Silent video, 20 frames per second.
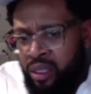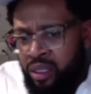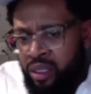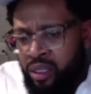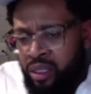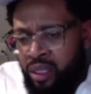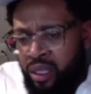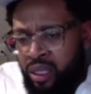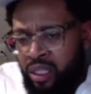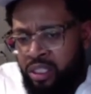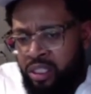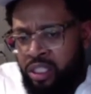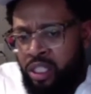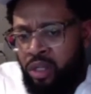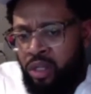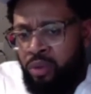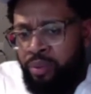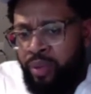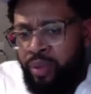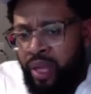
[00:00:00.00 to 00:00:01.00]
He
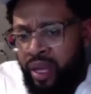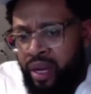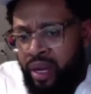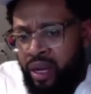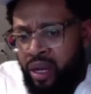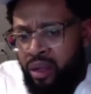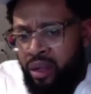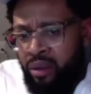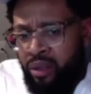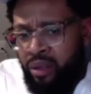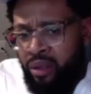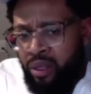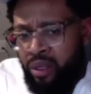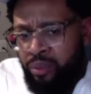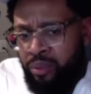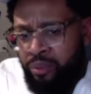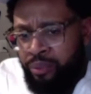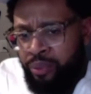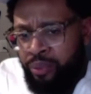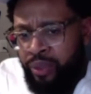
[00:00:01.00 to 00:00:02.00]
still played at a
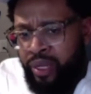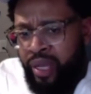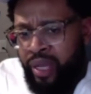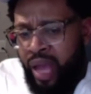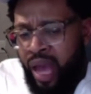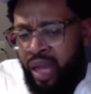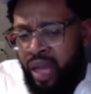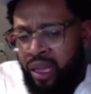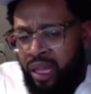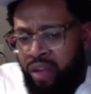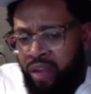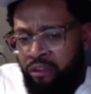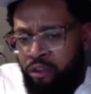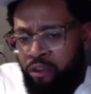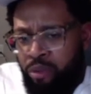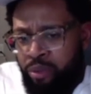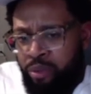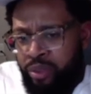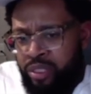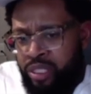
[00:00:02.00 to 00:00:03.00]
pretty high level,
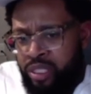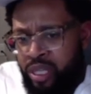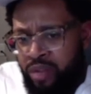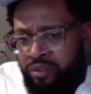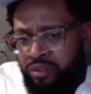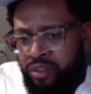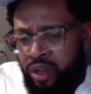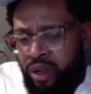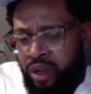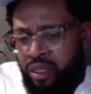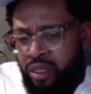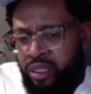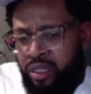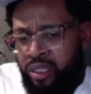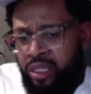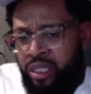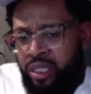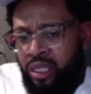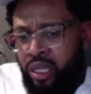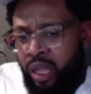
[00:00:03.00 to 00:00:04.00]
but stuff started to
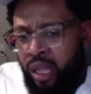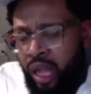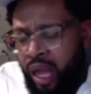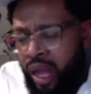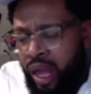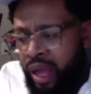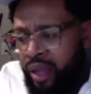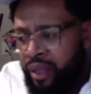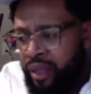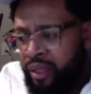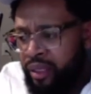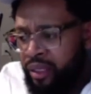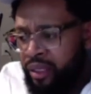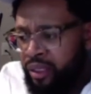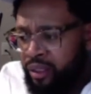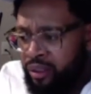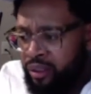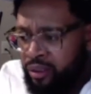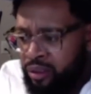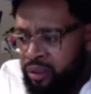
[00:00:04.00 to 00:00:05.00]
decline.
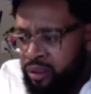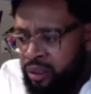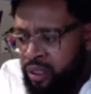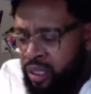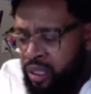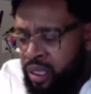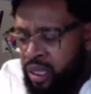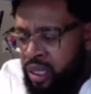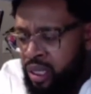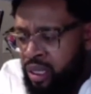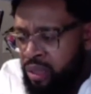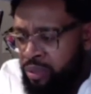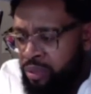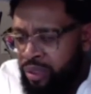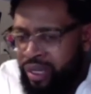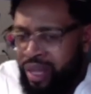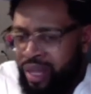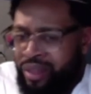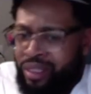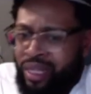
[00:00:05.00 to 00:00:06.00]
But
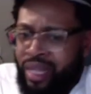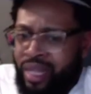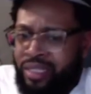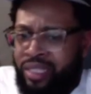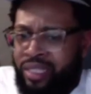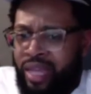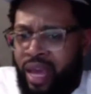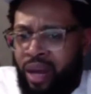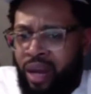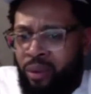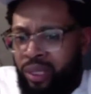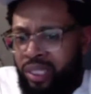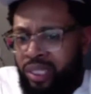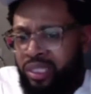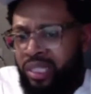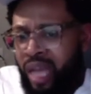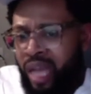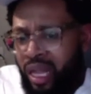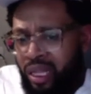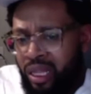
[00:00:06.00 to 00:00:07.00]
nonetheless, he had a really
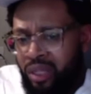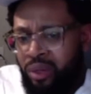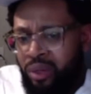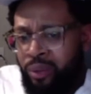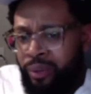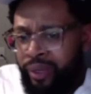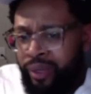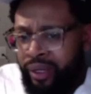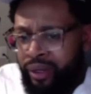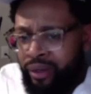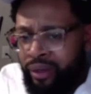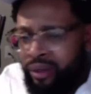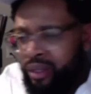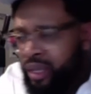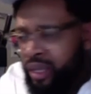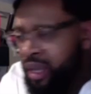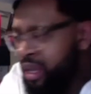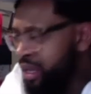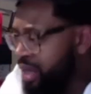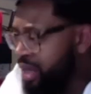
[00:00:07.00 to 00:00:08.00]
solid career,
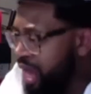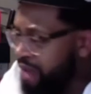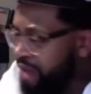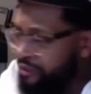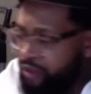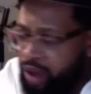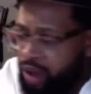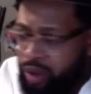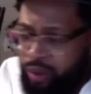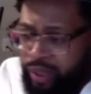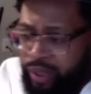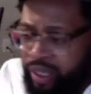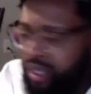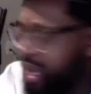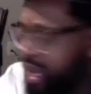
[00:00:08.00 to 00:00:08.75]
and I fuck with it.